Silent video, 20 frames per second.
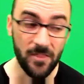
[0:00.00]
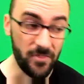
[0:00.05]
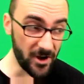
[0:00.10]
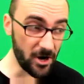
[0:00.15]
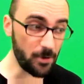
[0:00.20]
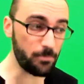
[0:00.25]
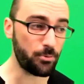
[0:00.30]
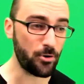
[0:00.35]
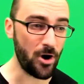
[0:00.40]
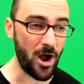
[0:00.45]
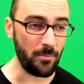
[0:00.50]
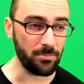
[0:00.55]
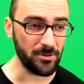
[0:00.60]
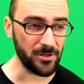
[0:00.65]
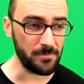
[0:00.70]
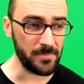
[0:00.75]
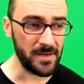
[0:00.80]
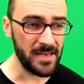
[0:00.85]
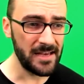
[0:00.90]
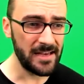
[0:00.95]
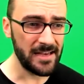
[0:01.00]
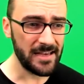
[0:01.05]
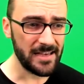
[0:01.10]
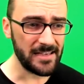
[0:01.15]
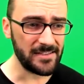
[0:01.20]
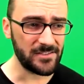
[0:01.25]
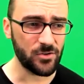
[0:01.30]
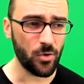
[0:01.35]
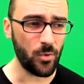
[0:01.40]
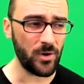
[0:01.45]
Their problem
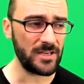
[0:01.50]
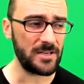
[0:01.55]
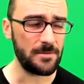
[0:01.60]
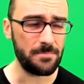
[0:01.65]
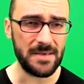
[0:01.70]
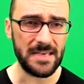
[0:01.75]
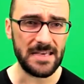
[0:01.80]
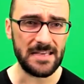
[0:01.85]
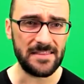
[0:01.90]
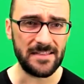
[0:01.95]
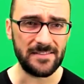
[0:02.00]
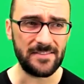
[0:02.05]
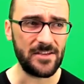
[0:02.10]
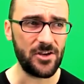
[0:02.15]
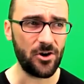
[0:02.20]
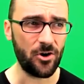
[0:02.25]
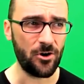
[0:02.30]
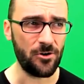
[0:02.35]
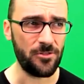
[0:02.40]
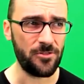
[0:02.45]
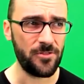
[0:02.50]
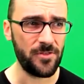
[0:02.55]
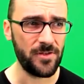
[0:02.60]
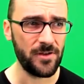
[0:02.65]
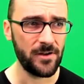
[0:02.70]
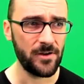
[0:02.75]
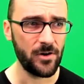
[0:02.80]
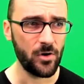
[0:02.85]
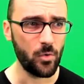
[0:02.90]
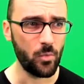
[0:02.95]
is going to be that the Earth
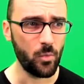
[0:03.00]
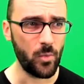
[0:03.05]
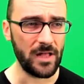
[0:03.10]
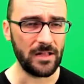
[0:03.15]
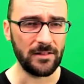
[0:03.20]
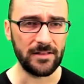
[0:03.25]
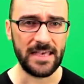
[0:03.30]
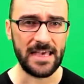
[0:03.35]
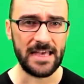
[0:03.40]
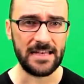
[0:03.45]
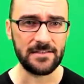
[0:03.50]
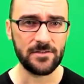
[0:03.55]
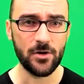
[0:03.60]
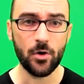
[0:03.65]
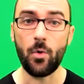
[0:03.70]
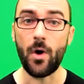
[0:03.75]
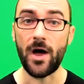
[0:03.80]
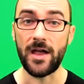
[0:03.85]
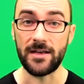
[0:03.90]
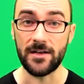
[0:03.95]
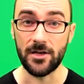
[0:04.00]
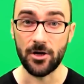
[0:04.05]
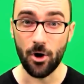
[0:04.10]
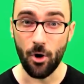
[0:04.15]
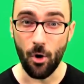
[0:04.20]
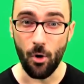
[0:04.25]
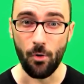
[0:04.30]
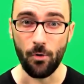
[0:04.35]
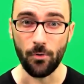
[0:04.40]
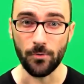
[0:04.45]
will get quite
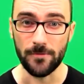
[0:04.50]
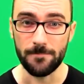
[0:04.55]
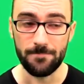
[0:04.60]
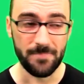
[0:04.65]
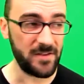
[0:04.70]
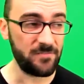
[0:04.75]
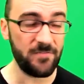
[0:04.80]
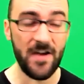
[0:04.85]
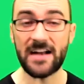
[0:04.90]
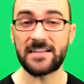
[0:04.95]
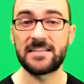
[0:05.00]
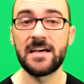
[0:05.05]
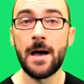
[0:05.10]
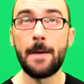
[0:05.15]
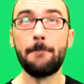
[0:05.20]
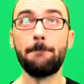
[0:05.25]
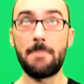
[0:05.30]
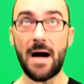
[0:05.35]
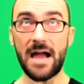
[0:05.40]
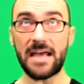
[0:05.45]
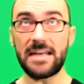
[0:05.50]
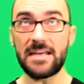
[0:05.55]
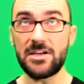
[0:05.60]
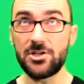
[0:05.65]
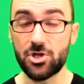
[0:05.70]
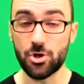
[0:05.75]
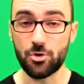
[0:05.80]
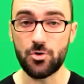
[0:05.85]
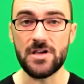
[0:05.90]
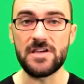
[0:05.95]
cold. In fact,
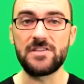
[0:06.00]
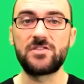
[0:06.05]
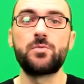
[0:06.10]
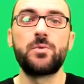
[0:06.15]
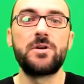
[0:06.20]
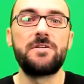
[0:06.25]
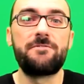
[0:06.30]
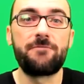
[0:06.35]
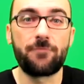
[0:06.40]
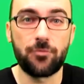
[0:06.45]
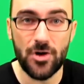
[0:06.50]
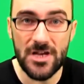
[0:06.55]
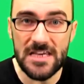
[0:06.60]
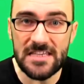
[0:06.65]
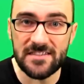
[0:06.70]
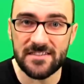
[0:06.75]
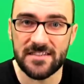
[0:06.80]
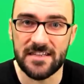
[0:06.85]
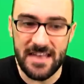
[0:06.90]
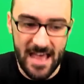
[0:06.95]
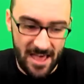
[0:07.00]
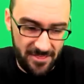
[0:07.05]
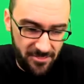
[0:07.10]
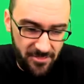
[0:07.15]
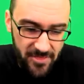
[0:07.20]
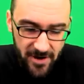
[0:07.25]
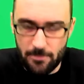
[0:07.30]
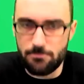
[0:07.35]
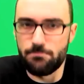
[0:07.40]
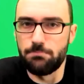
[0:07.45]
mighty trees would freeze to
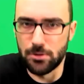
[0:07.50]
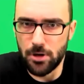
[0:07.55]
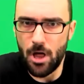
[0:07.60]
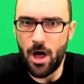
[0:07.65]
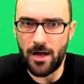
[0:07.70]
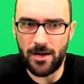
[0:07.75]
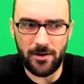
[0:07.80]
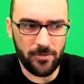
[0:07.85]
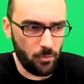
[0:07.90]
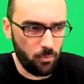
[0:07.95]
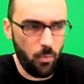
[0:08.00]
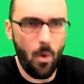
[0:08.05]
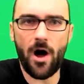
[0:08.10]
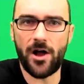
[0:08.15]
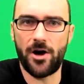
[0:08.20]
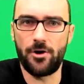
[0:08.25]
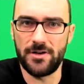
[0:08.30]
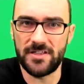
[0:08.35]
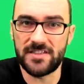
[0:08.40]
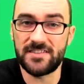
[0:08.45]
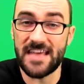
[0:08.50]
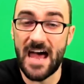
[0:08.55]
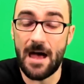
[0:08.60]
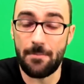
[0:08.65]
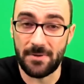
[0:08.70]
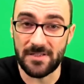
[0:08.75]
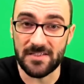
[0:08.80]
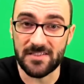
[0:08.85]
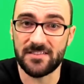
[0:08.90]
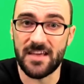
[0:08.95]
death, their blood, the water and
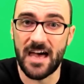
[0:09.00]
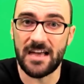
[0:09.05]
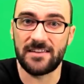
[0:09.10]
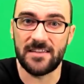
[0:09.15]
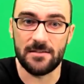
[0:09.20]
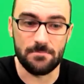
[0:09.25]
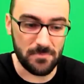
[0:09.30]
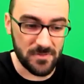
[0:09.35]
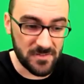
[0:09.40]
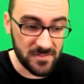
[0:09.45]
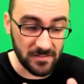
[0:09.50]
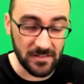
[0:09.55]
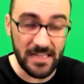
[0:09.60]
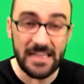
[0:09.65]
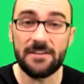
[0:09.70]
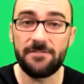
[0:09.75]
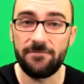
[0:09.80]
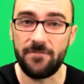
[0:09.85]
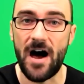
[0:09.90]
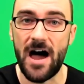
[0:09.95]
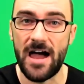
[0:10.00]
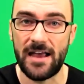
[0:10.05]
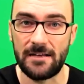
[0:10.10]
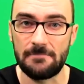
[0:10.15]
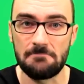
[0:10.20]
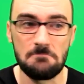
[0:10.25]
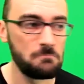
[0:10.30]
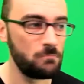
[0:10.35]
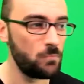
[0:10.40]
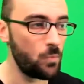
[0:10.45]
sap inside them
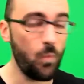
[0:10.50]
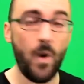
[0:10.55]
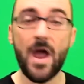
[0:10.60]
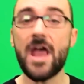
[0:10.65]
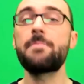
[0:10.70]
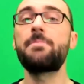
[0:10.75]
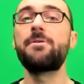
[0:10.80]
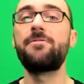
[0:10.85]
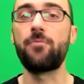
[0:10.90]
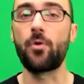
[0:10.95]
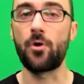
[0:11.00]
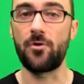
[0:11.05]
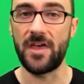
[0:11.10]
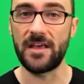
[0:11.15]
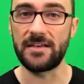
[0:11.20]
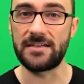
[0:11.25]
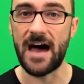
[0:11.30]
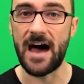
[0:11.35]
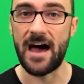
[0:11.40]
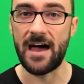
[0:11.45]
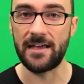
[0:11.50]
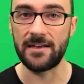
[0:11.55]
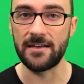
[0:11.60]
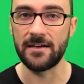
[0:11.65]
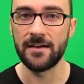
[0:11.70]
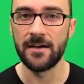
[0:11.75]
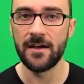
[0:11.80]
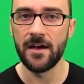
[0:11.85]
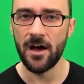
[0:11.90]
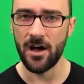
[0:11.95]
solidifying, way before they
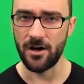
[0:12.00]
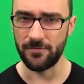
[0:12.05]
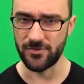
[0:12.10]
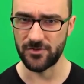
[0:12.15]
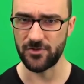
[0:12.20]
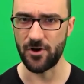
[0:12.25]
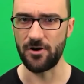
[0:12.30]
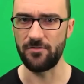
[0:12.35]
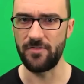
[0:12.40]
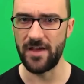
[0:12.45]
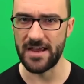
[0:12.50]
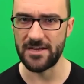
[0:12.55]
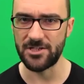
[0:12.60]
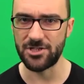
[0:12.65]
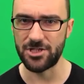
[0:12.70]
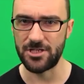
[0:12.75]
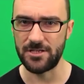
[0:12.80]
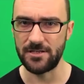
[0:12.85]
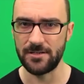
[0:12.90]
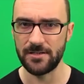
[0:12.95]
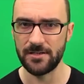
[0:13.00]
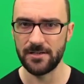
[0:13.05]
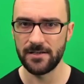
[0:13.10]
died of starvation.